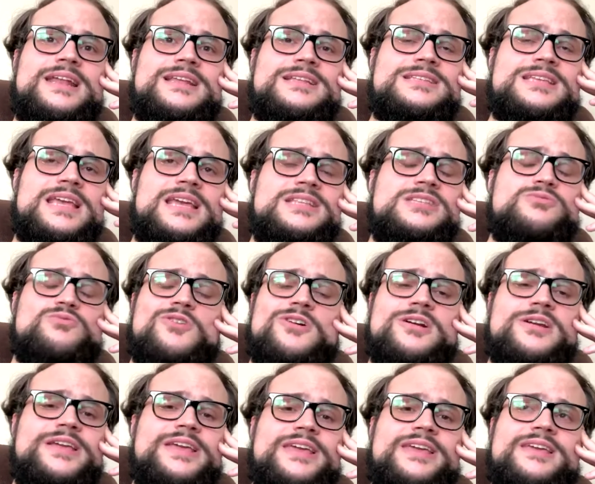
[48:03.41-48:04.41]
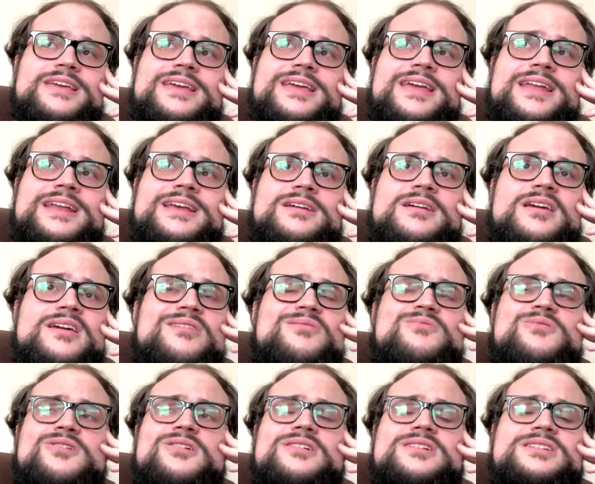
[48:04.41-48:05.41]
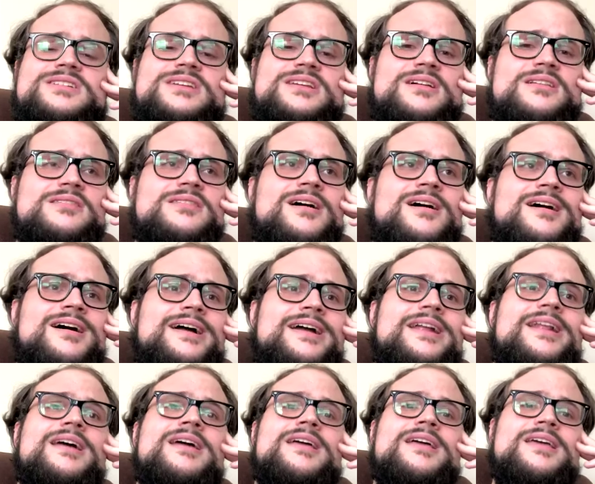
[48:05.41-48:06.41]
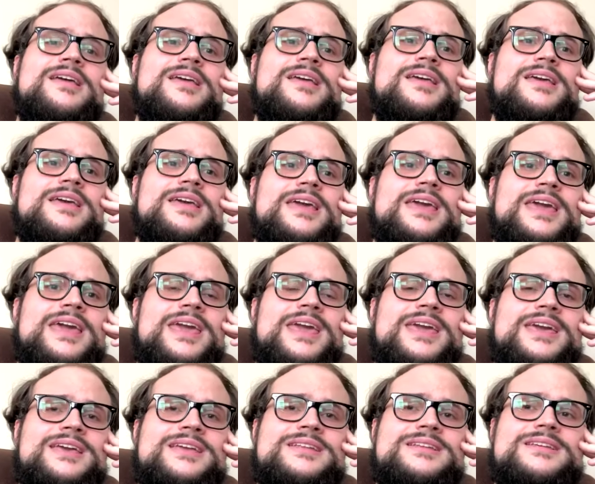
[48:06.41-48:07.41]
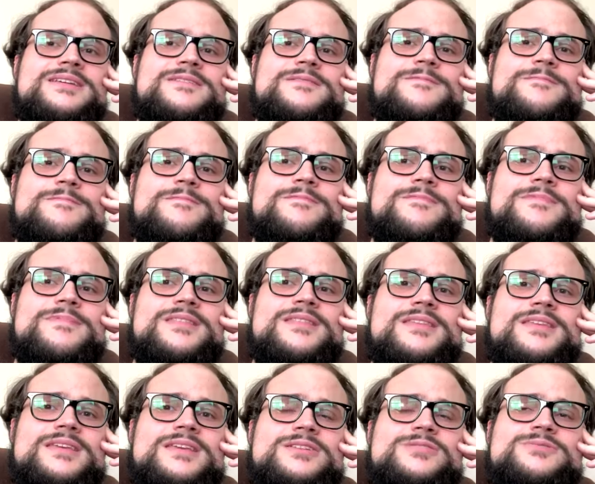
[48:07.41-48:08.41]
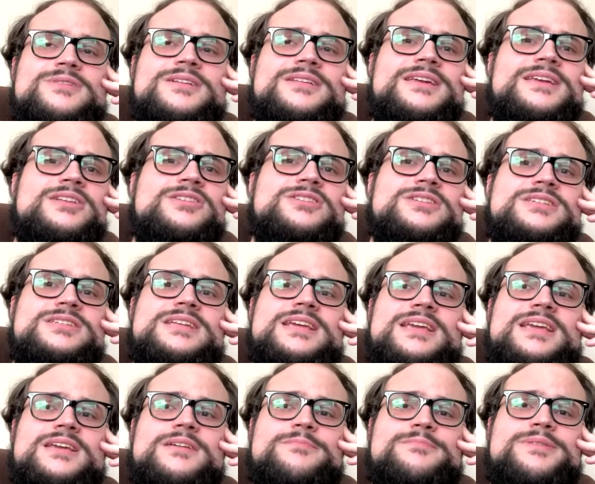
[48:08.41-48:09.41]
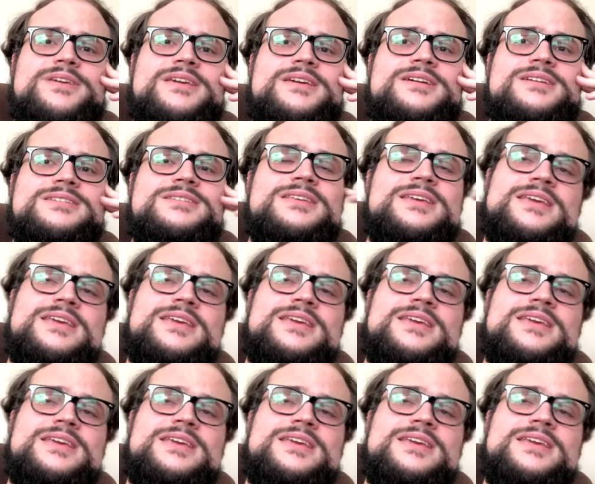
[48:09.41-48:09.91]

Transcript: and it's it's working, and it, it works a lot, and it's really interesting because